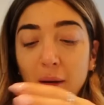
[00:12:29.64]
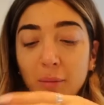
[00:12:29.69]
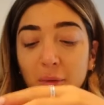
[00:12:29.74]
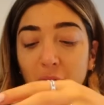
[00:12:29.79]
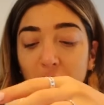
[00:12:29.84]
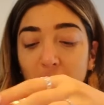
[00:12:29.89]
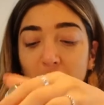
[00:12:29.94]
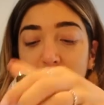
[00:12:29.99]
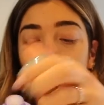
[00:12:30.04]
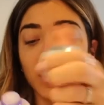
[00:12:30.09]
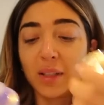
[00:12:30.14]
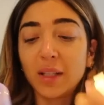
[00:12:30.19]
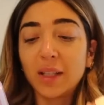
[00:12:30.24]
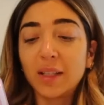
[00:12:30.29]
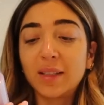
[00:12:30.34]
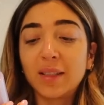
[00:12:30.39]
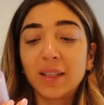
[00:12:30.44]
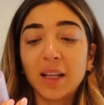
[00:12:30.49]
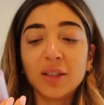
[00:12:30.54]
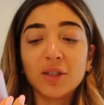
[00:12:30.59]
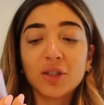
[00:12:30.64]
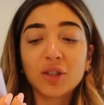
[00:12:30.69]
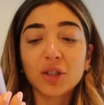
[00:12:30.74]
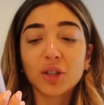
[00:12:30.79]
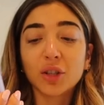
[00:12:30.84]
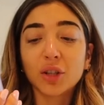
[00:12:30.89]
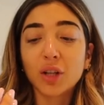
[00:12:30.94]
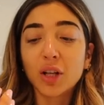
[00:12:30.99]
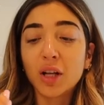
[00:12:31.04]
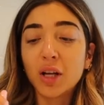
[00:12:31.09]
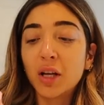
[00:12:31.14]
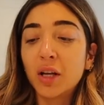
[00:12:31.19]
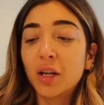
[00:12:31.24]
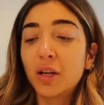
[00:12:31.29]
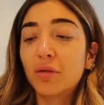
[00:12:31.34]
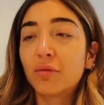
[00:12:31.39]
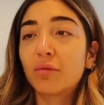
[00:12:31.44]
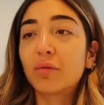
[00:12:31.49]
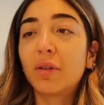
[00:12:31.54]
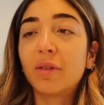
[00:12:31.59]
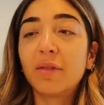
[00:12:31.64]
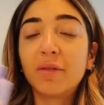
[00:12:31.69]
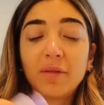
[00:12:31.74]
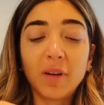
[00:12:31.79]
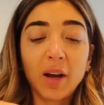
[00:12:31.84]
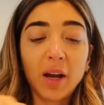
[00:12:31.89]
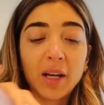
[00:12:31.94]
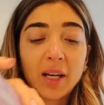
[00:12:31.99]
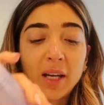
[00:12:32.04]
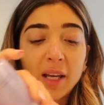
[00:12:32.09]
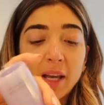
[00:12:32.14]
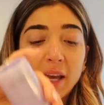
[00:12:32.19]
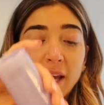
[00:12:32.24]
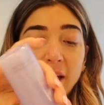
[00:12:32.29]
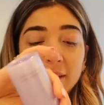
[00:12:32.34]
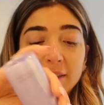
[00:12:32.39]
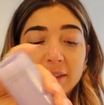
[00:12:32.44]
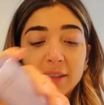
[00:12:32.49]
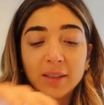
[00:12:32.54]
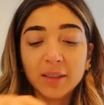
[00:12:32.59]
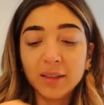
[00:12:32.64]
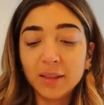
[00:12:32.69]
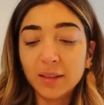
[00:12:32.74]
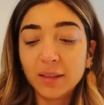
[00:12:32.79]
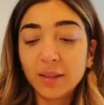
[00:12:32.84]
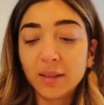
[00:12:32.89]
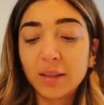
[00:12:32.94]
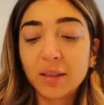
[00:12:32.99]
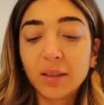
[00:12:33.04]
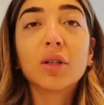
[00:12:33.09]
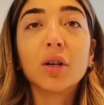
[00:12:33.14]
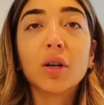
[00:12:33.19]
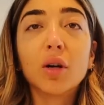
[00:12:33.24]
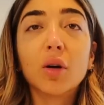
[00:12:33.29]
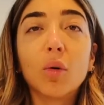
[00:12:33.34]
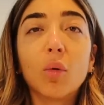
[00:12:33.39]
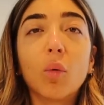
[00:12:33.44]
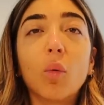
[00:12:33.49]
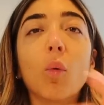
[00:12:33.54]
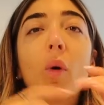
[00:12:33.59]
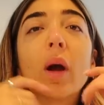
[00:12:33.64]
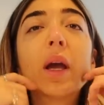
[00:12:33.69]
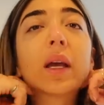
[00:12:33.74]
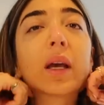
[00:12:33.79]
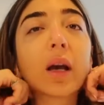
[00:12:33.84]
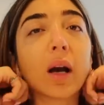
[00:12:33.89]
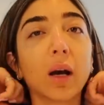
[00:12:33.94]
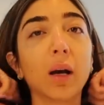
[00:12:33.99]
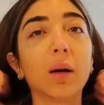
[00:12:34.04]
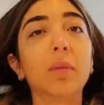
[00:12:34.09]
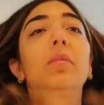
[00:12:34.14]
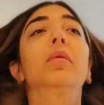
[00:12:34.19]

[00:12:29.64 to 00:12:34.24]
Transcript: I'm gonna use the Essential Refining Essence to wake up